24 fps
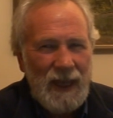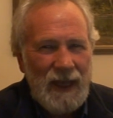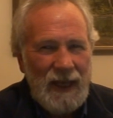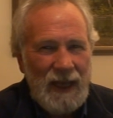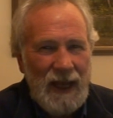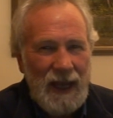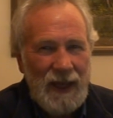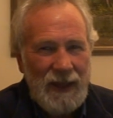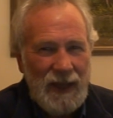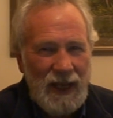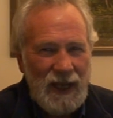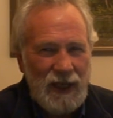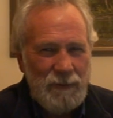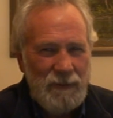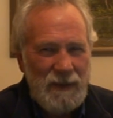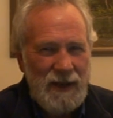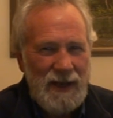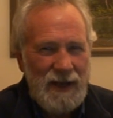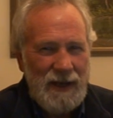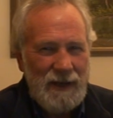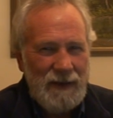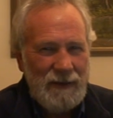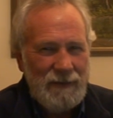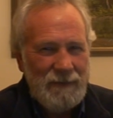Now that's
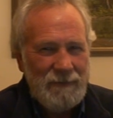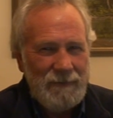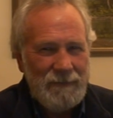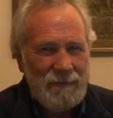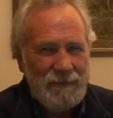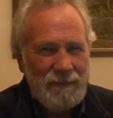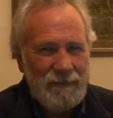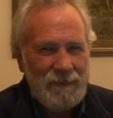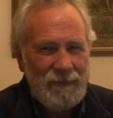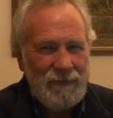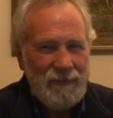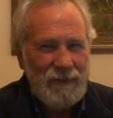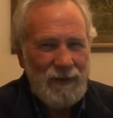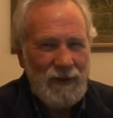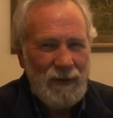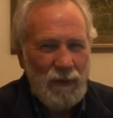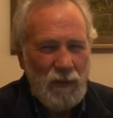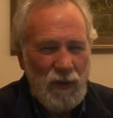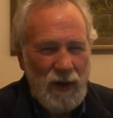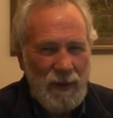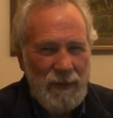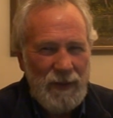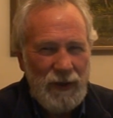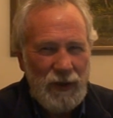me.
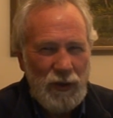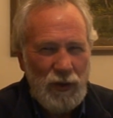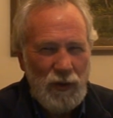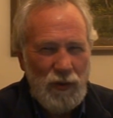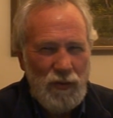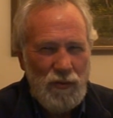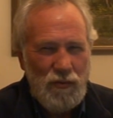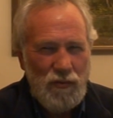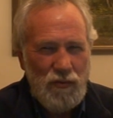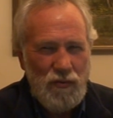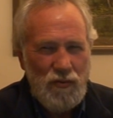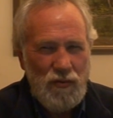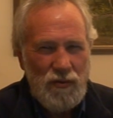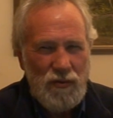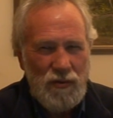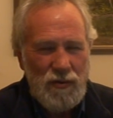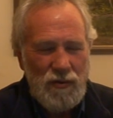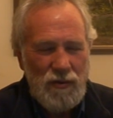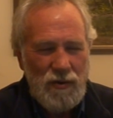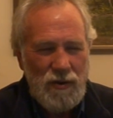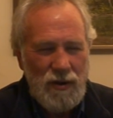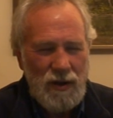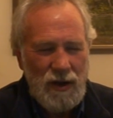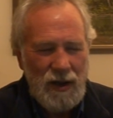What about you?
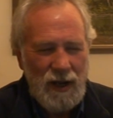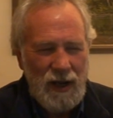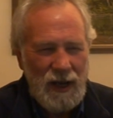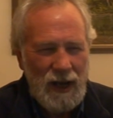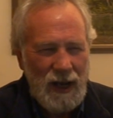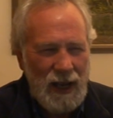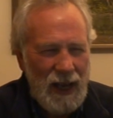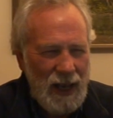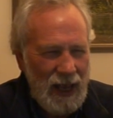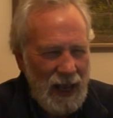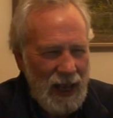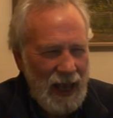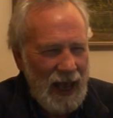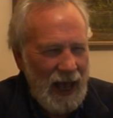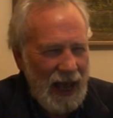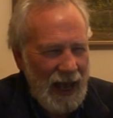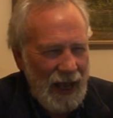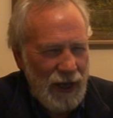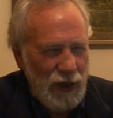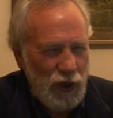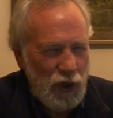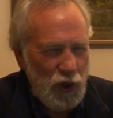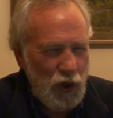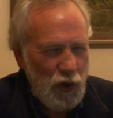
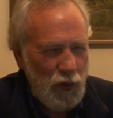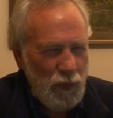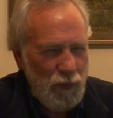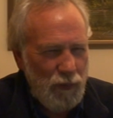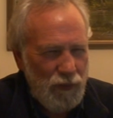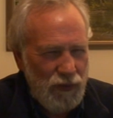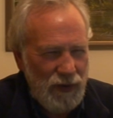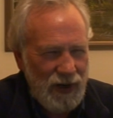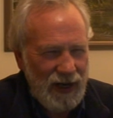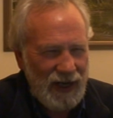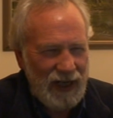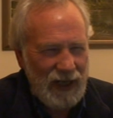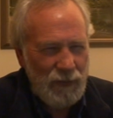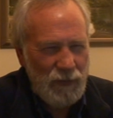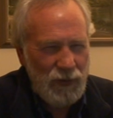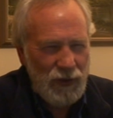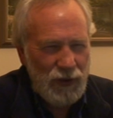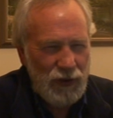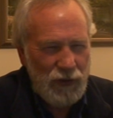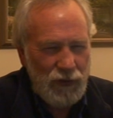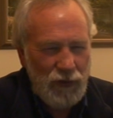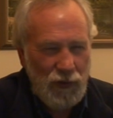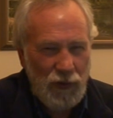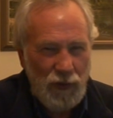Are you pregnant
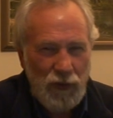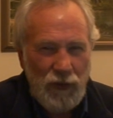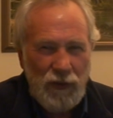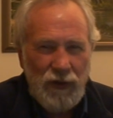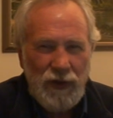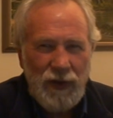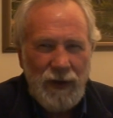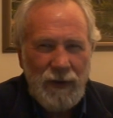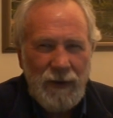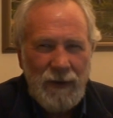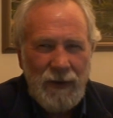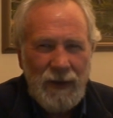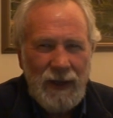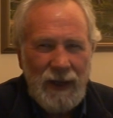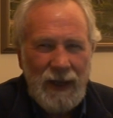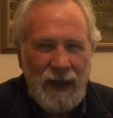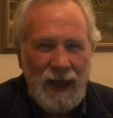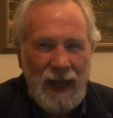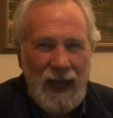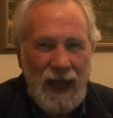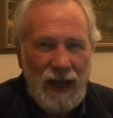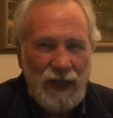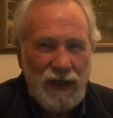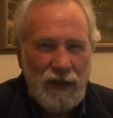with truth?
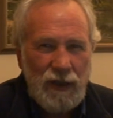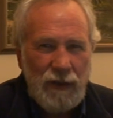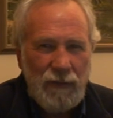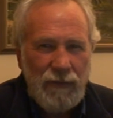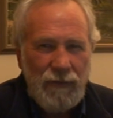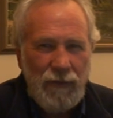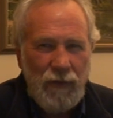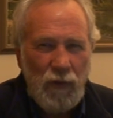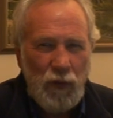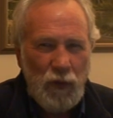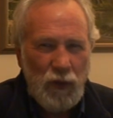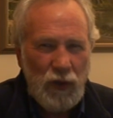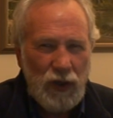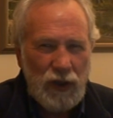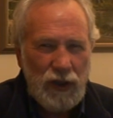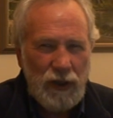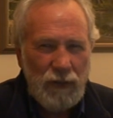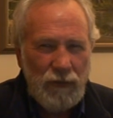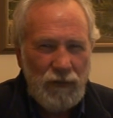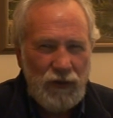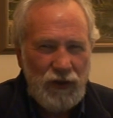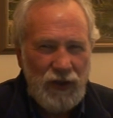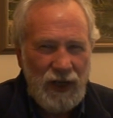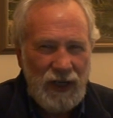Has the fullness
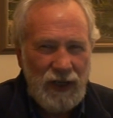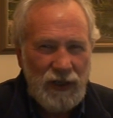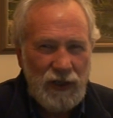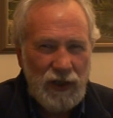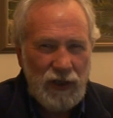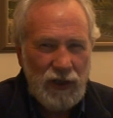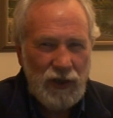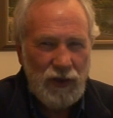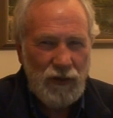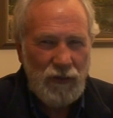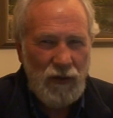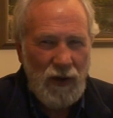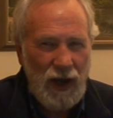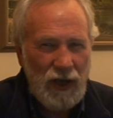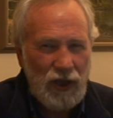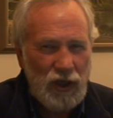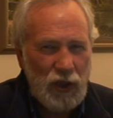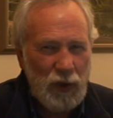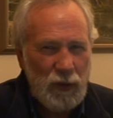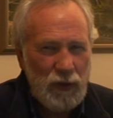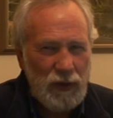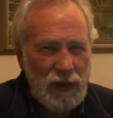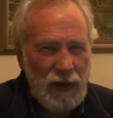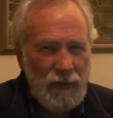of Jesus
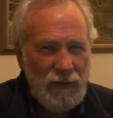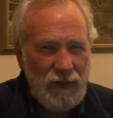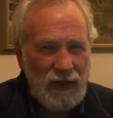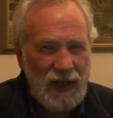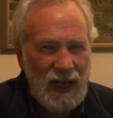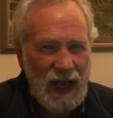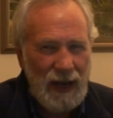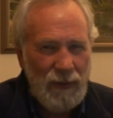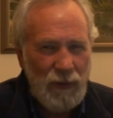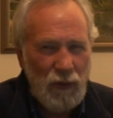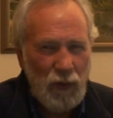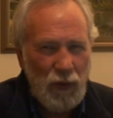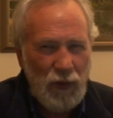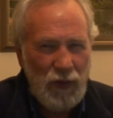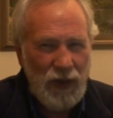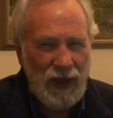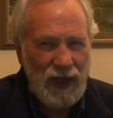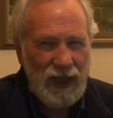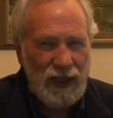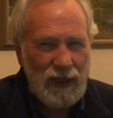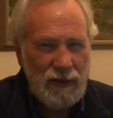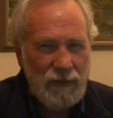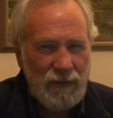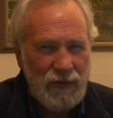Christ who has overcome all
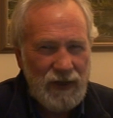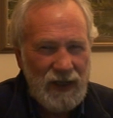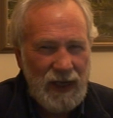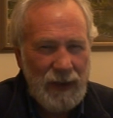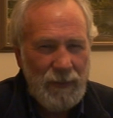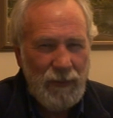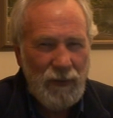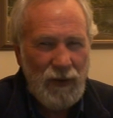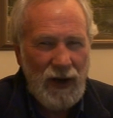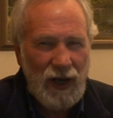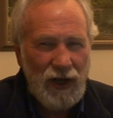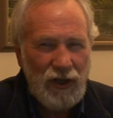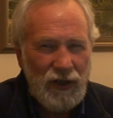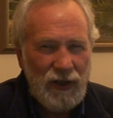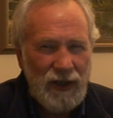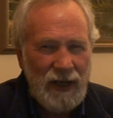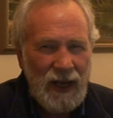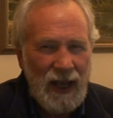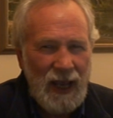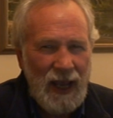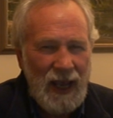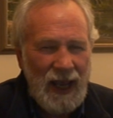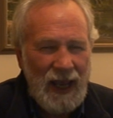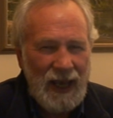things of separation
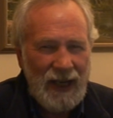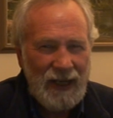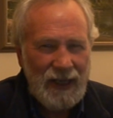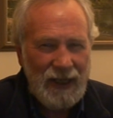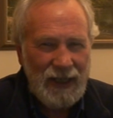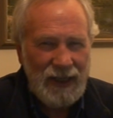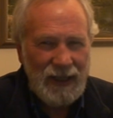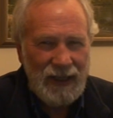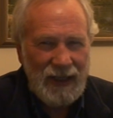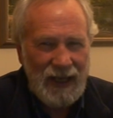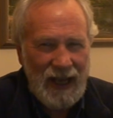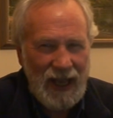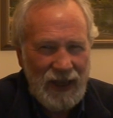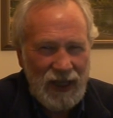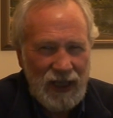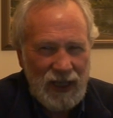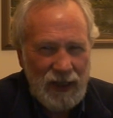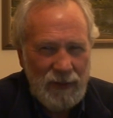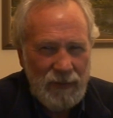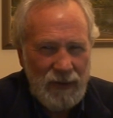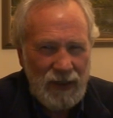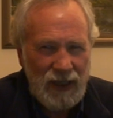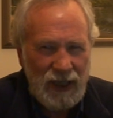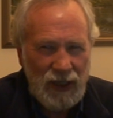and then gathered
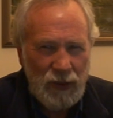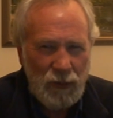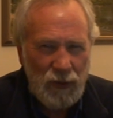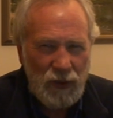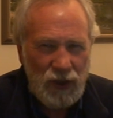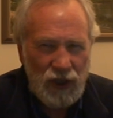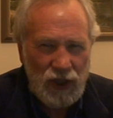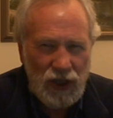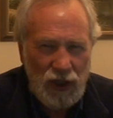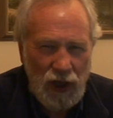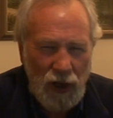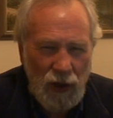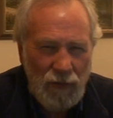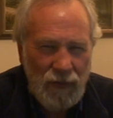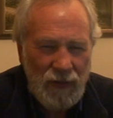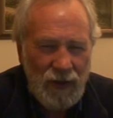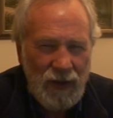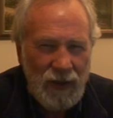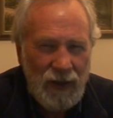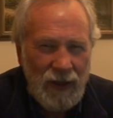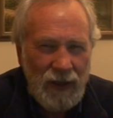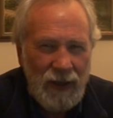them into himself